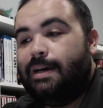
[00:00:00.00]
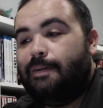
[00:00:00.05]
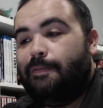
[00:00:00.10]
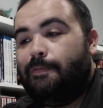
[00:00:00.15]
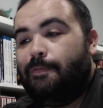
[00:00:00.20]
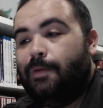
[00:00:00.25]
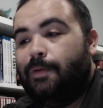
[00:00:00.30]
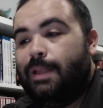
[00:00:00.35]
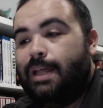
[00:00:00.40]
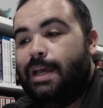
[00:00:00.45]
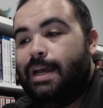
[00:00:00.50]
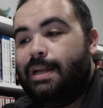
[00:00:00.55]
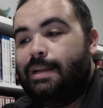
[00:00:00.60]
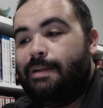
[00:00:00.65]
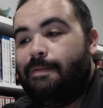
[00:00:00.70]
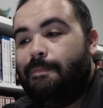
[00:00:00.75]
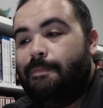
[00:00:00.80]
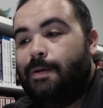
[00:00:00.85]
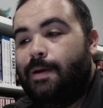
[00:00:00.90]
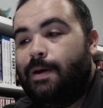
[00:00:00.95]
for that,
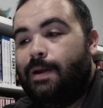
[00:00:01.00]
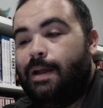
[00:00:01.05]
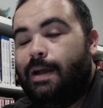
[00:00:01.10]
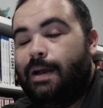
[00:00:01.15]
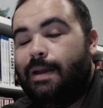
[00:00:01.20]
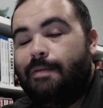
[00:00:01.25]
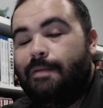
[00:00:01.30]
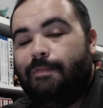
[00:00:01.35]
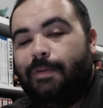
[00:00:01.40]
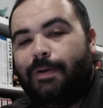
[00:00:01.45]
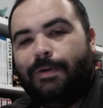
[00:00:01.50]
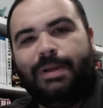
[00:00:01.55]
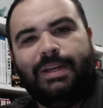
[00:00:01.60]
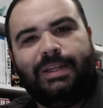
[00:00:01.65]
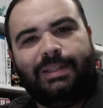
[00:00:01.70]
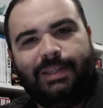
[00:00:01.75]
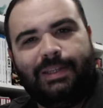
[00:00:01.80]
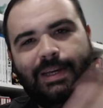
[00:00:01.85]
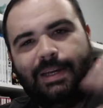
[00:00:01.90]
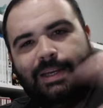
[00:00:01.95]
but I am very
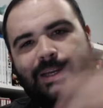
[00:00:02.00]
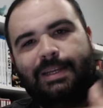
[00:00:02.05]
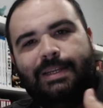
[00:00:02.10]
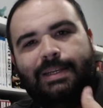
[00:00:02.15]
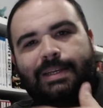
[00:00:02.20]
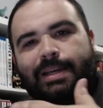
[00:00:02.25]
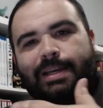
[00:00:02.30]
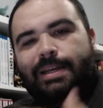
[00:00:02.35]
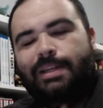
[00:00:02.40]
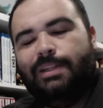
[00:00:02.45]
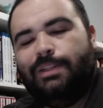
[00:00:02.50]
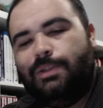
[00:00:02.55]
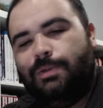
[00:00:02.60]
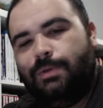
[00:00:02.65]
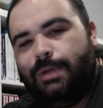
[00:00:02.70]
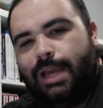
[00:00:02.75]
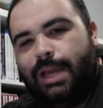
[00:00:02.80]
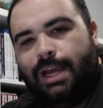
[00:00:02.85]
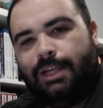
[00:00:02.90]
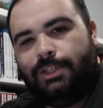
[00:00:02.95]
excited to
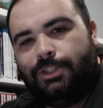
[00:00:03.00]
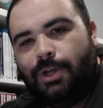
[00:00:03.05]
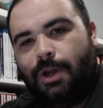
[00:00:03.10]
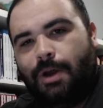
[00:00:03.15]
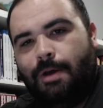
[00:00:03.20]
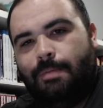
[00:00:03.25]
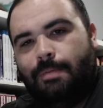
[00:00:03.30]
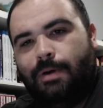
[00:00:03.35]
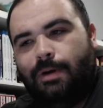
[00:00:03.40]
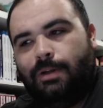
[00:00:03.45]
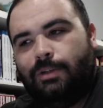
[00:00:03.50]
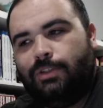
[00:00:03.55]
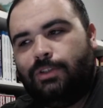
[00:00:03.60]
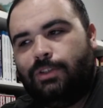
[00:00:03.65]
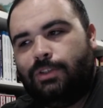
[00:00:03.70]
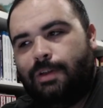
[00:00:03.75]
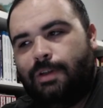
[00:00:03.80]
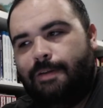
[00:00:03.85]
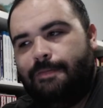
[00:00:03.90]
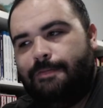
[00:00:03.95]
catch up on
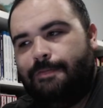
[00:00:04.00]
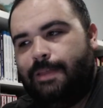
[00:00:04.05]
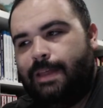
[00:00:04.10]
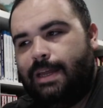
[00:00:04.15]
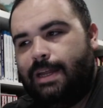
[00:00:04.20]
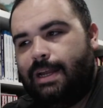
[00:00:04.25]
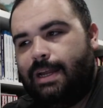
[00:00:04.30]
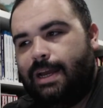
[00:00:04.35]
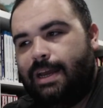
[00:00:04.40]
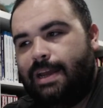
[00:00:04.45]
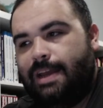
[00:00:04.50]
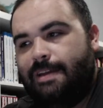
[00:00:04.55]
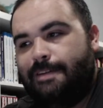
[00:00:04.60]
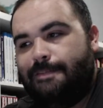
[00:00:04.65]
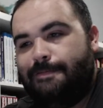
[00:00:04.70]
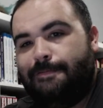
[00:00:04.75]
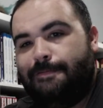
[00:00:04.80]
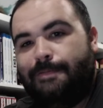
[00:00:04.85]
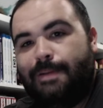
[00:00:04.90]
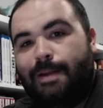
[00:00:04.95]
stuff that I
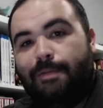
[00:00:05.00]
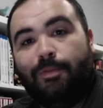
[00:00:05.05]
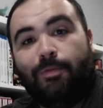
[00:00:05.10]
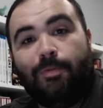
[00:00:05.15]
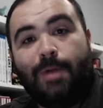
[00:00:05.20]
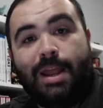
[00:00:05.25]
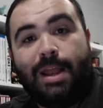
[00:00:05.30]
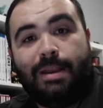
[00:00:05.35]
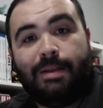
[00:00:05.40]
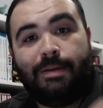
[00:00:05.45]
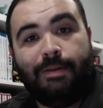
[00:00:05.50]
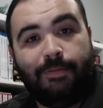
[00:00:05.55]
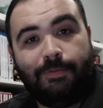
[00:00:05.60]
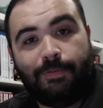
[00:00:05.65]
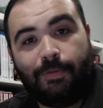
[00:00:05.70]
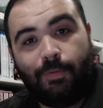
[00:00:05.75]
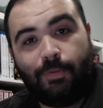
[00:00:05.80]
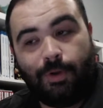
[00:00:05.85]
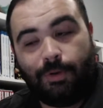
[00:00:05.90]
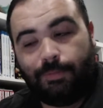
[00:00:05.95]
have never read
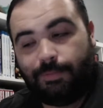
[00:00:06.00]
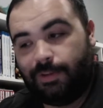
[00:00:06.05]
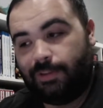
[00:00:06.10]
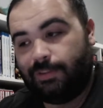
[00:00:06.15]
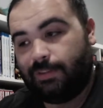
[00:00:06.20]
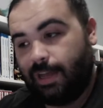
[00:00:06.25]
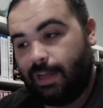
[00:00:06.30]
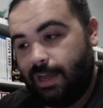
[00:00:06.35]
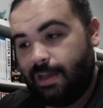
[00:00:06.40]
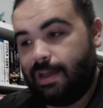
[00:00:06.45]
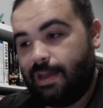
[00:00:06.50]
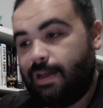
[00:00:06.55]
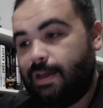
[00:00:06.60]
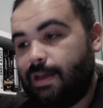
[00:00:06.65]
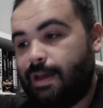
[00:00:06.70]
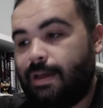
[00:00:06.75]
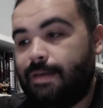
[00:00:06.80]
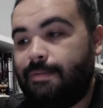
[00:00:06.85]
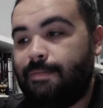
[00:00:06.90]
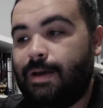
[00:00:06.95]
for One Piece.
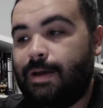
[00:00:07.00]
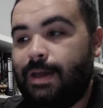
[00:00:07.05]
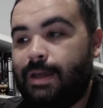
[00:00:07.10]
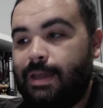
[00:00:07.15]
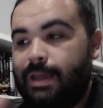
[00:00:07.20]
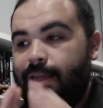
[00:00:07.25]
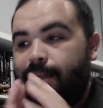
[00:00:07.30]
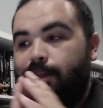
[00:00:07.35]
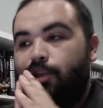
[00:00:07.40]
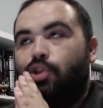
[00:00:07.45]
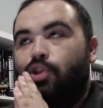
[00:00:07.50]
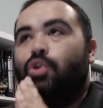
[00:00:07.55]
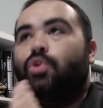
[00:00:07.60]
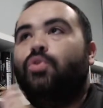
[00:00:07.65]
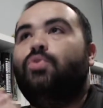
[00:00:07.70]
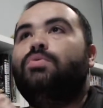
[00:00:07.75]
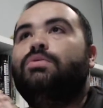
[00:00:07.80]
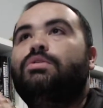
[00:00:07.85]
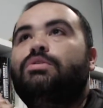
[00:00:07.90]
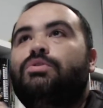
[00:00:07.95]
I
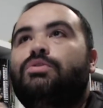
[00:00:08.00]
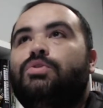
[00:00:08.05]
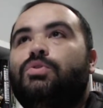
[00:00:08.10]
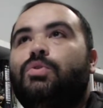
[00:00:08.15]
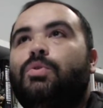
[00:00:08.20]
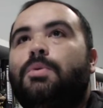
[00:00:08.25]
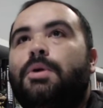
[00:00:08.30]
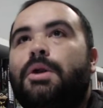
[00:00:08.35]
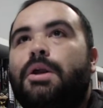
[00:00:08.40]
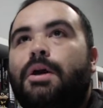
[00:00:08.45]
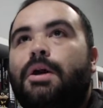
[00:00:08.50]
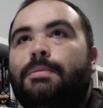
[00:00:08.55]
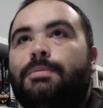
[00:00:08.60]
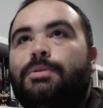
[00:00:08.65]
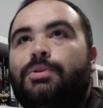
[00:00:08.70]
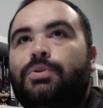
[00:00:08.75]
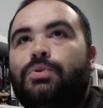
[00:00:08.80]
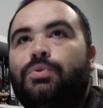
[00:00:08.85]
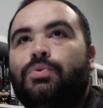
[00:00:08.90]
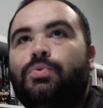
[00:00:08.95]
know the story up
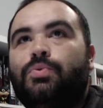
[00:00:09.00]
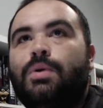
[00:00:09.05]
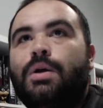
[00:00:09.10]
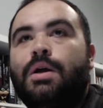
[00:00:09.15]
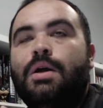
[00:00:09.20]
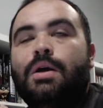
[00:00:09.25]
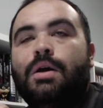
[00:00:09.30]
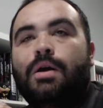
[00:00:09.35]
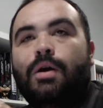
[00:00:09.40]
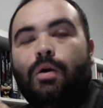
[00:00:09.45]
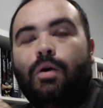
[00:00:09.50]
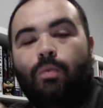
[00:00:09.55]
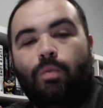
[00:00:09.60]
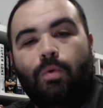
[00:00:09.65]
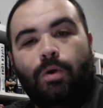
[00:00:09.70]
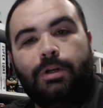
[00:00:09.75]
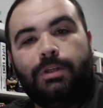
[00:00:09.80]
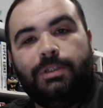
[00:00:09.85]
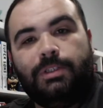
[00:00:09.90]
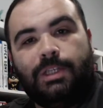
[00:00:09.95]
to
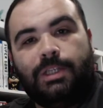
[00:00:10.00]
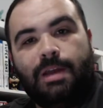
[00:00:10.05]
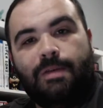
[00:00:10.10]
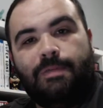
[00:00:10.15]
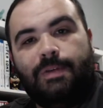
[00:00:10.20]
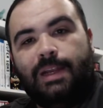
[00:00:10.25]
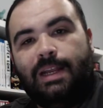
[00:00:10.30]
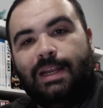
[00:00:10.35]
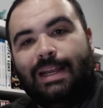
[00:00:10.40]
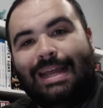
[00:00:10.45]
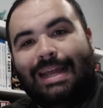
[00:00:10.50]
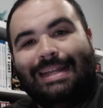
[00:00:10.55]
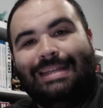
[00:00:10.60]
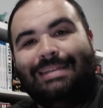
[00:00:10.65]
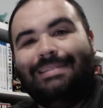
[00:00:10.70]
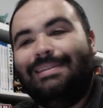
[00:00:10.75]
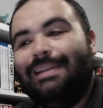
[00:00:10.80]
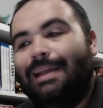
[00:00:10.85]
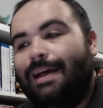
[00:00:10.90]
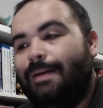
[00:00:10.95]
Water 7 and
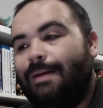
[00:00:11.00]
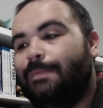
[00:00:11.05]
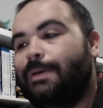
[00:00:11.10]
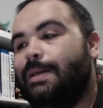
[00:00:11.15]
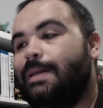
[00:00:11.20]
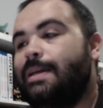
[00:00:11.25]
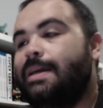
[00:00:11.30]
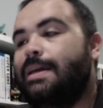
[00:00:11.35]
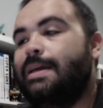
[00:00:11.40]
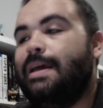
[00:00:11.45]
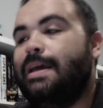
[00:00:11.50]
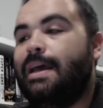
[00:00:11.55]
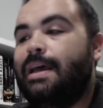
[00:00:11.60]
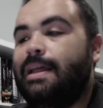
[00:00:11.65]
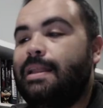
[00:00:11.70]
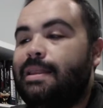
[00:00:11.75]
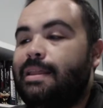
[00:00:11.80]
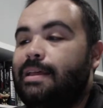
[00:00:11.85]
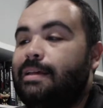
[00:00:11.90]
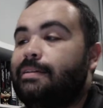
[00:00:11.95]
Enies Lobby,
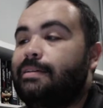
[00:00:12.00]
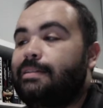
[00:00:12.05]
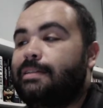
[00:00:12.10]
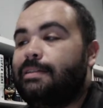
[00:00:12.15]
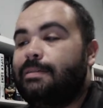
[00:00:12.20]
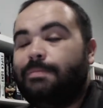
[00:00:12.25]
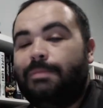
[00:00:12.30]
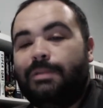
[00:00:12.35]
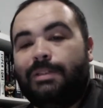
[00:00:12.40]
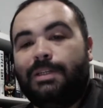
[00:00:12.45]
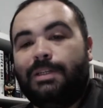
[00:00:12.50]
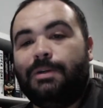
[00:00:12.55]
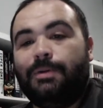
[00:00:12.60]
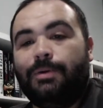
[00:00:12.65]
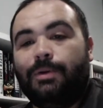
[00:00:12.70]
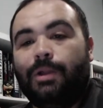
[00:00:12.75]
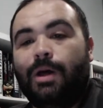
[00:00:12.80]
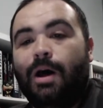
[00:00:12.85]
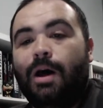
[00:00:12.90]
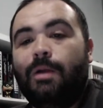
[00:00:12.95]
and this
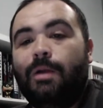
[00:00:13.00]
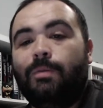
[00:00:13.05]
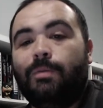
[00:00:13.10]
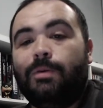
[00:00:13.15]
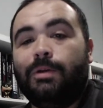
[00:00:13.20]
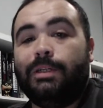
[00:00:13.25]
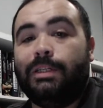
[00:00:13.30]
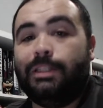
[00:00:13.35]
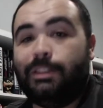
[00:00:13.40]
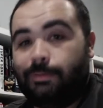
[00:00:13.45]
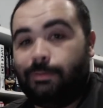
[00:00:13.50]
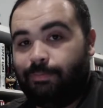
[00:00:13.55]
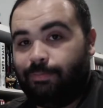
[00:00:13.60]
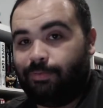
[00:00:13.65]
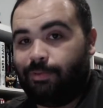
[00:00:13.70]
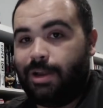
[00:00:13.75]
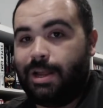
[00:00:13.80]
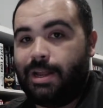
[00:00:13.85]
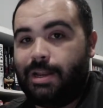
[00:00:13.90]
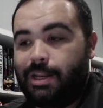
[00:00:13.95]
material onward is
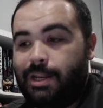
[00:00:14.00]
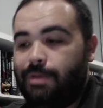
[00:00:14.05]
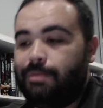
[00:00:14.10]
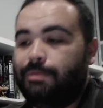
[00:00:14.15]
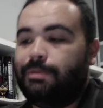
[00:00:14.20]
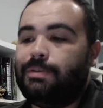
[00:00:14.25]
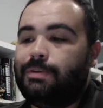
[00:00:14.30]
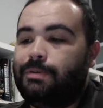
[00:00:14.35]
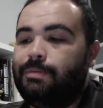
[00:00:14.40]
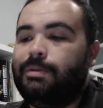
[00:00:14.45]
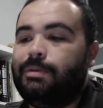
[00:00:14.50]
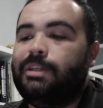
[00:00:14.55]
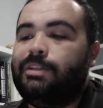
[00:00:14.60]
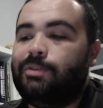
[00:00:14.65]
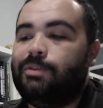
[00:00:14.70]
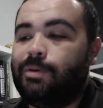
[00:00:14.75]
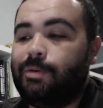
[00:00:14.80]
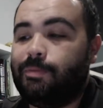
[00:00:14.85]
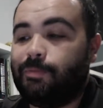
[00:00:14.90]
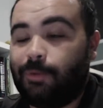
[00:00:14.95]
brand new to me,
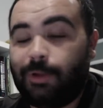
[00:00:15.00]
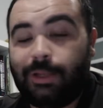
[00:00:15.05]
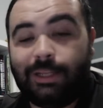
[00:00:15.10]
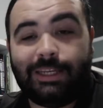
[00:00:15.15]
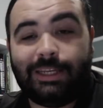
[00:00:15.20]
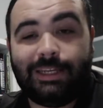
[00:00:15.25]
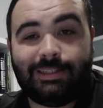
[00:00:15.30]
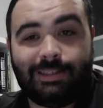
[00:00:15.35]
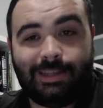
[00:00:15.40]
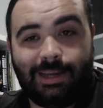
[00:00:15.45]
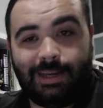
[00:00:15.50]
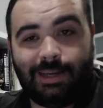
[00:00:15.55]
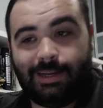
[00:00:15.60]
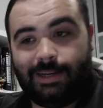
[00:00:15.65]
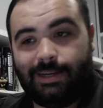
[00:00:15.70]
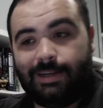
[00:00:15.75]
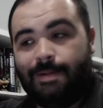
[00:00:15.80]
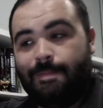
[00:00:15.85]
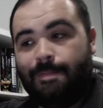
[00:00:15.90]
so I'm really excited